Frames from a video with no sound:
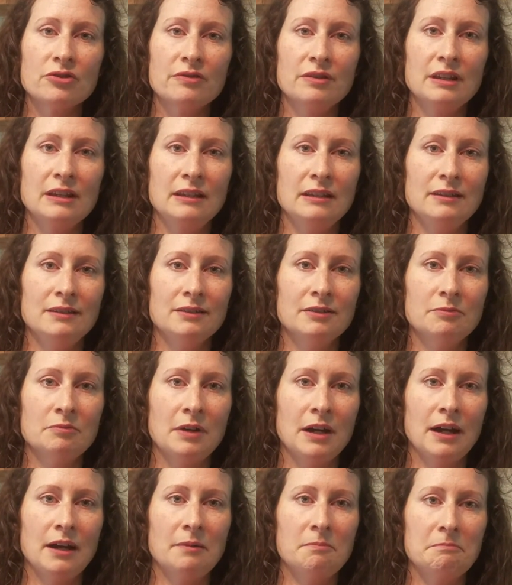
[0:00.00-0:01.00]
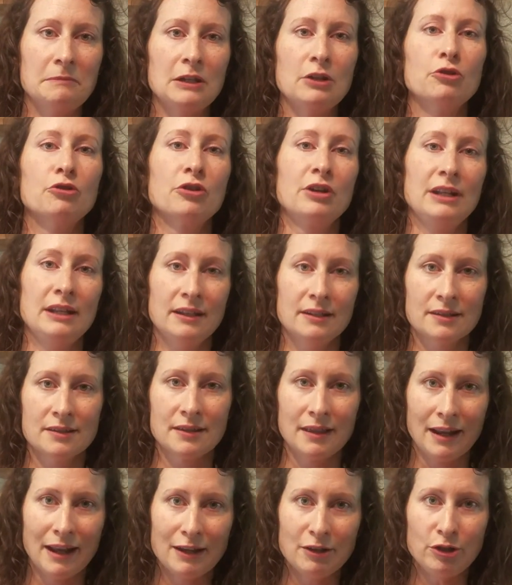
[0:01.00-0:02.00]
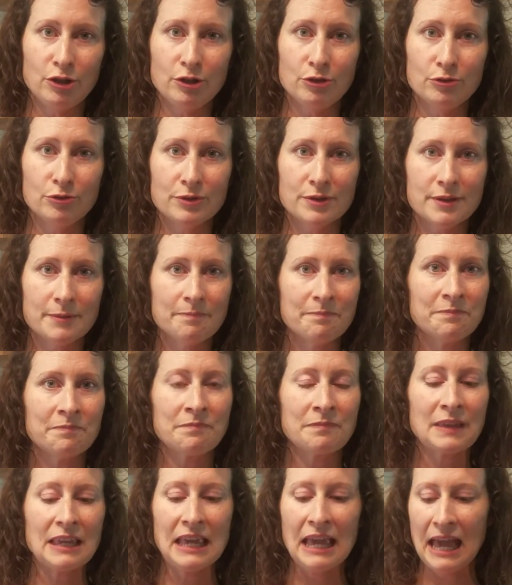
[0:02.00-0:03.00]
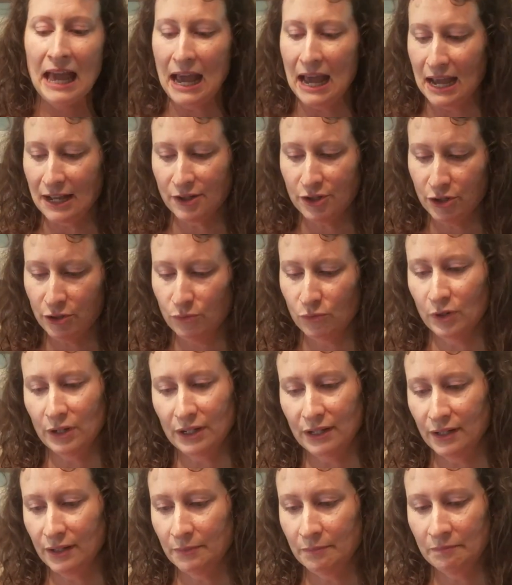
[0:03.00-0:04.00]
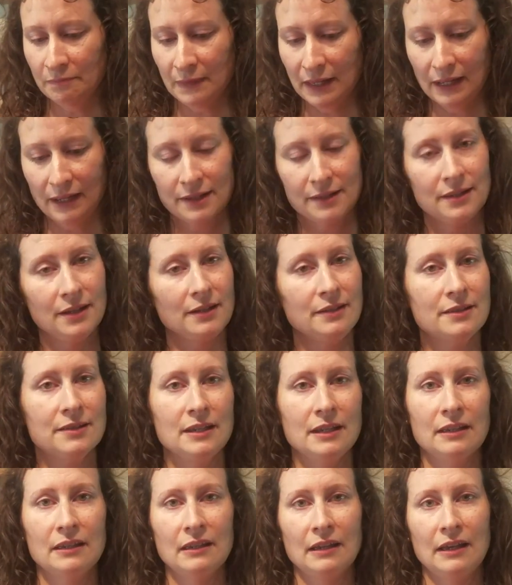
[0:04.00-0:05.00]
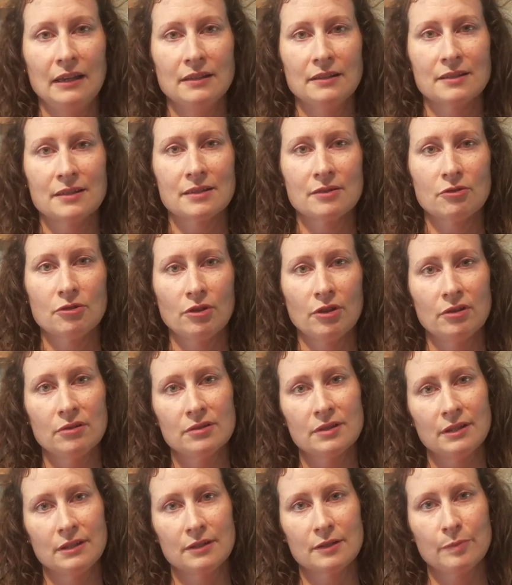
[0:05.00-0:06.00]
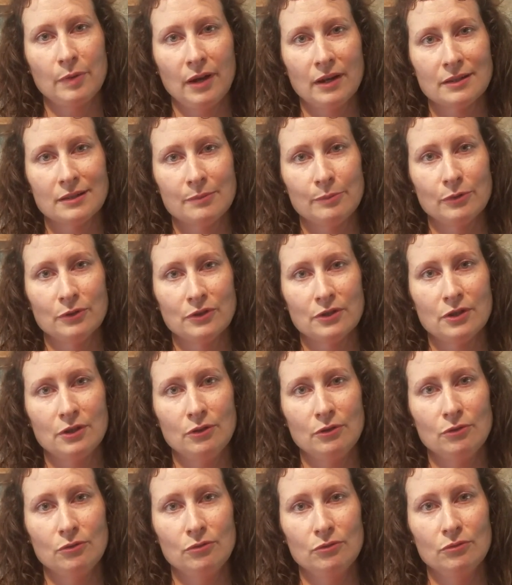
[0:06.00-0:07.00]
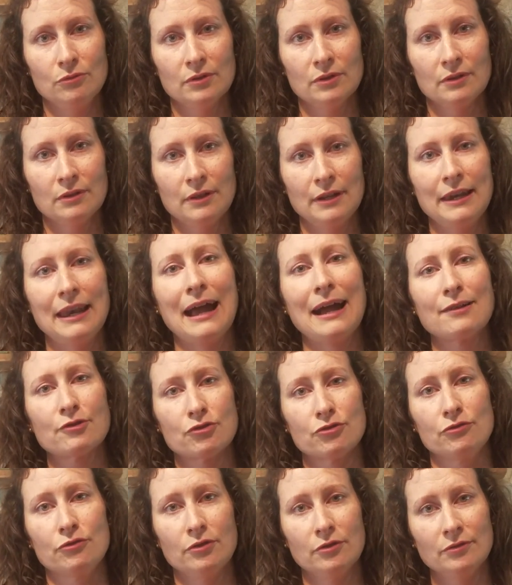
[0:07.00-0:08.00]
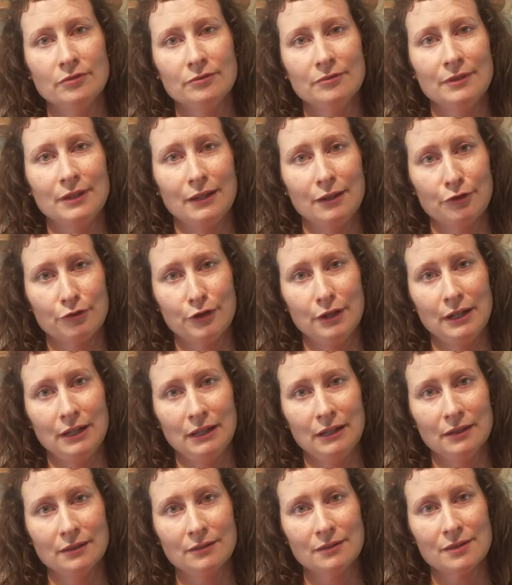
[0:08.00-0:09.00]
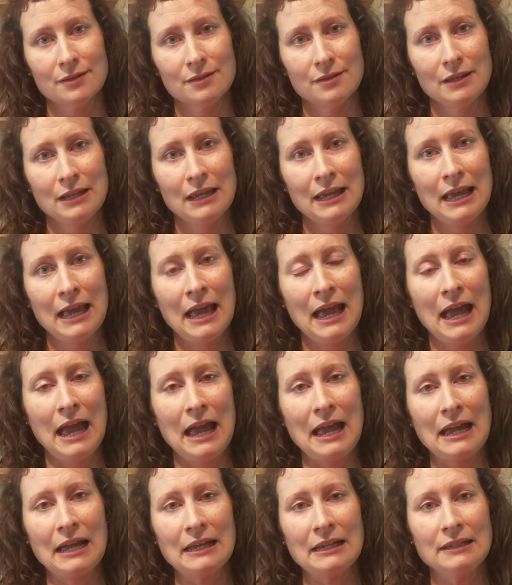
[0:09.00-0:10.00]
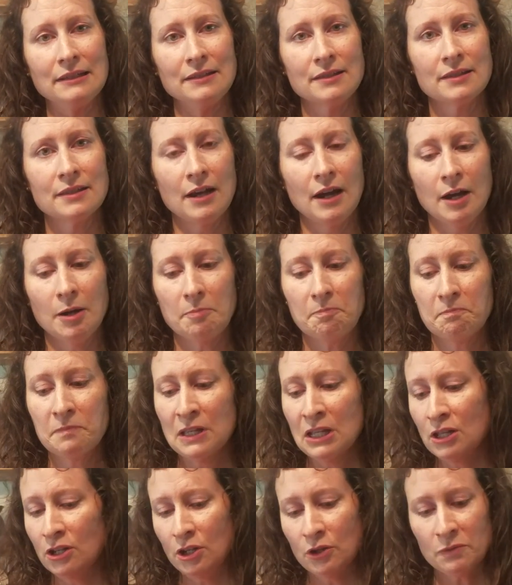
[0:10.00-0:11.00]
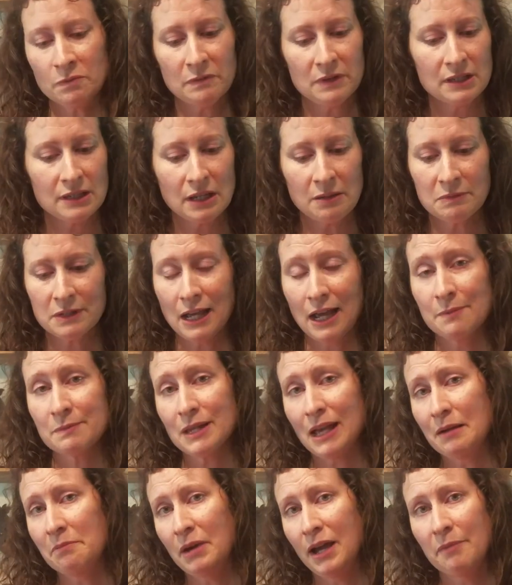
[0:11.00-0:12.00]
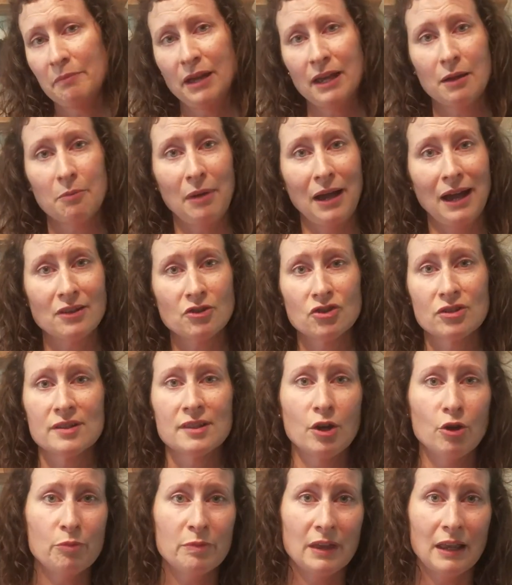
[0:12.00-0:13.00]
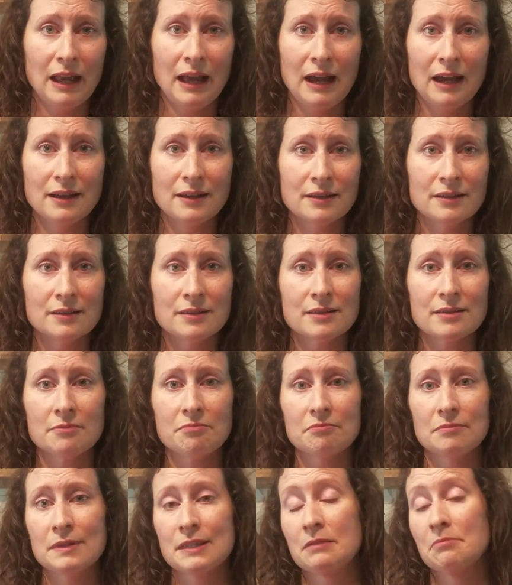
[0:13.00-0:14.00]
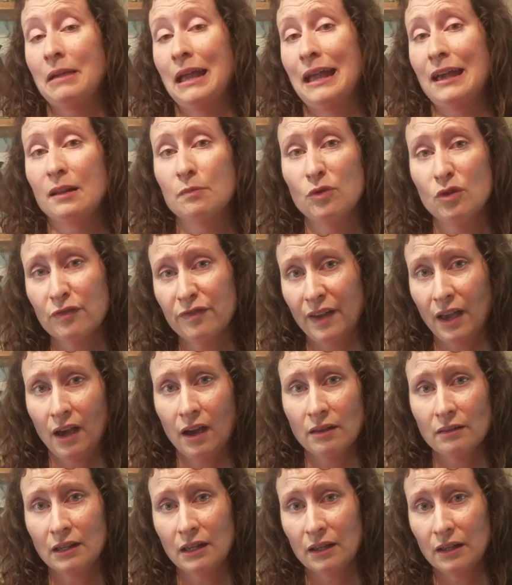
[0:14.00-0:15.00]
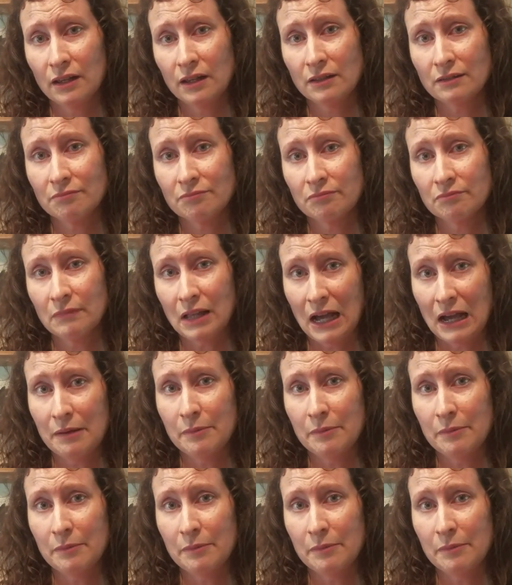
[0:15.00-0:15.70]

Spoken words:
the ingredients that I use. I do want to, like I said, stick as closely as possible to natural ingredients. And sometimes I might make a batch of soap that has some animal fat in it. I'm